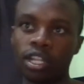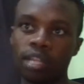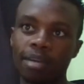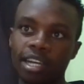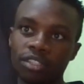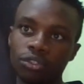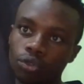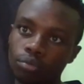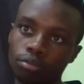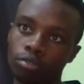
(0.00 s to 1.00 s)
The market
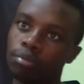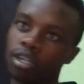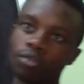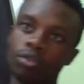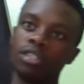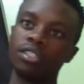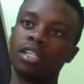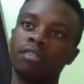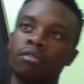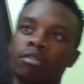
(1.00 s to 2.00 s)
should pull back to this
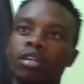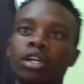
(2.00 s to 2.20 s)
level.